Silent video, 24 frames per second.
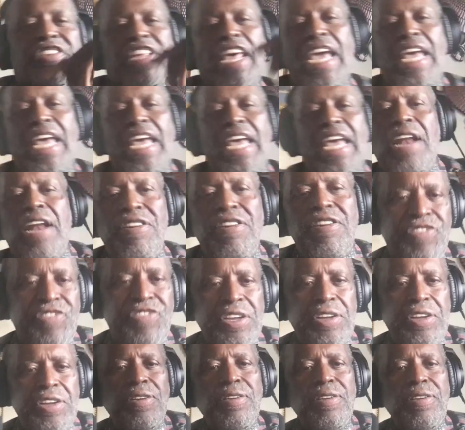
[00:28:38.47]
taken out of the
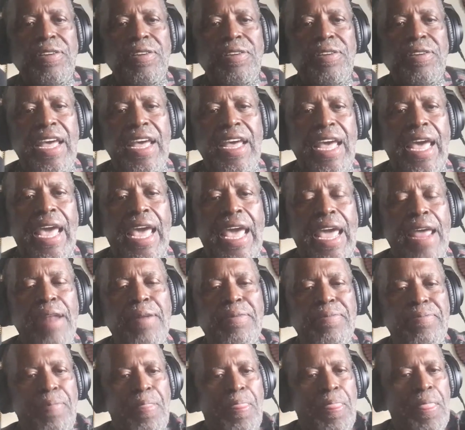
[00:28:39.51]
field
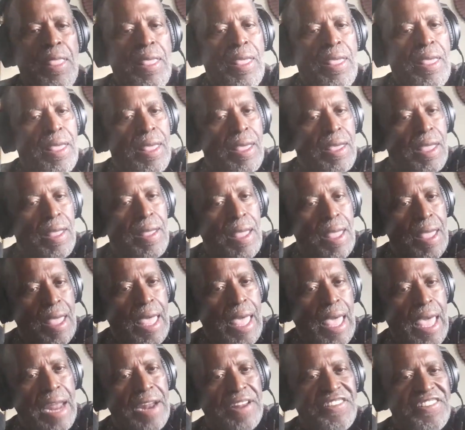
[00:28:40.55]
and
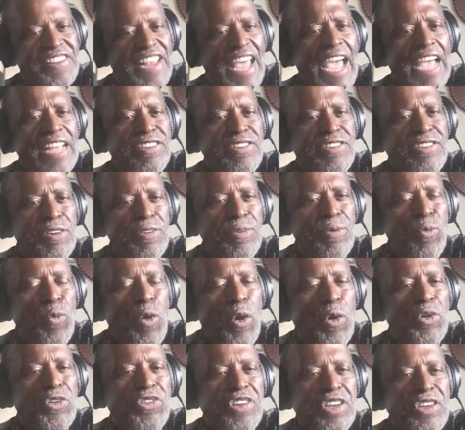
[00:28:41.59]
assigned to the
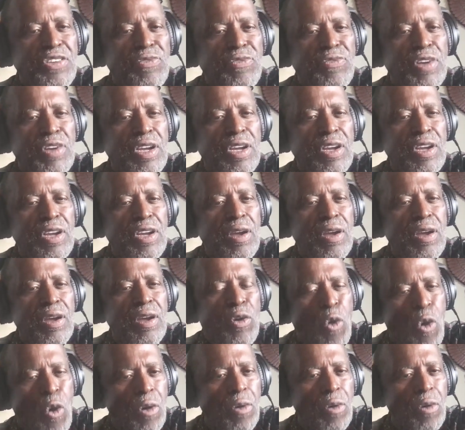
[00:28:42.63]
106th
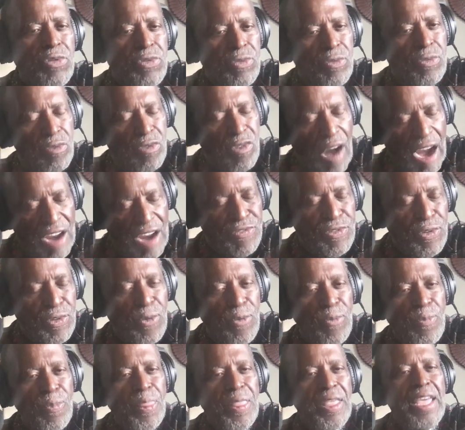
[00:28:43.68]
Recorders
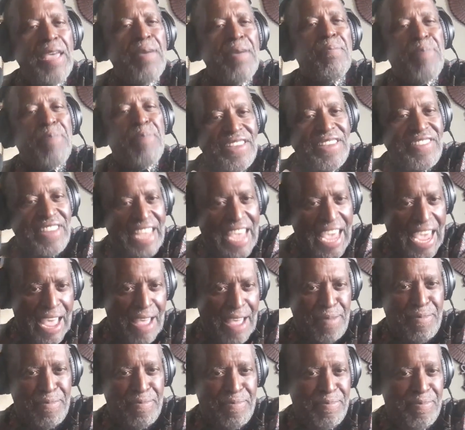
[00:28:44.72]
Rifle in base
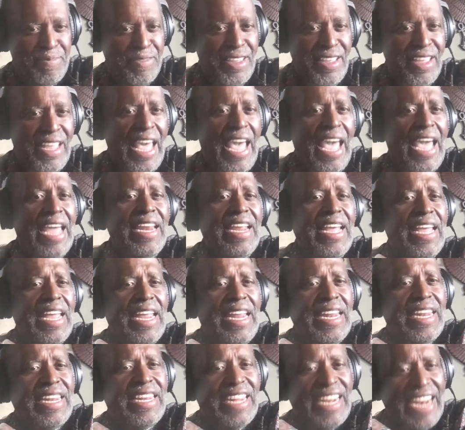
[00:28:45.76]
camp
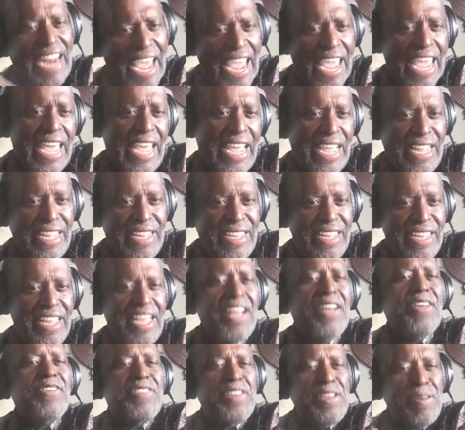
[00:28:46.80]
in Da Nang,
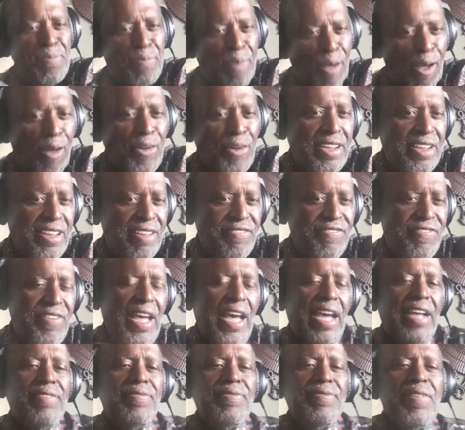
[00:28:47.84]
LZ Balding, in
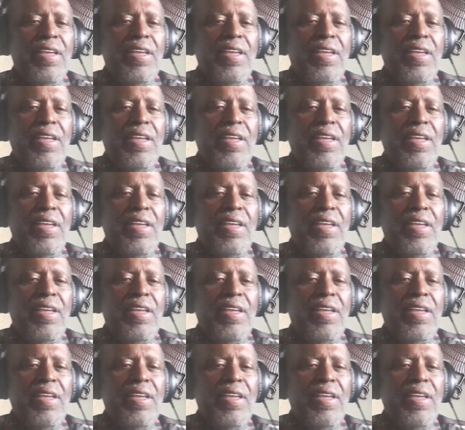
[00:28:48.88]
fact.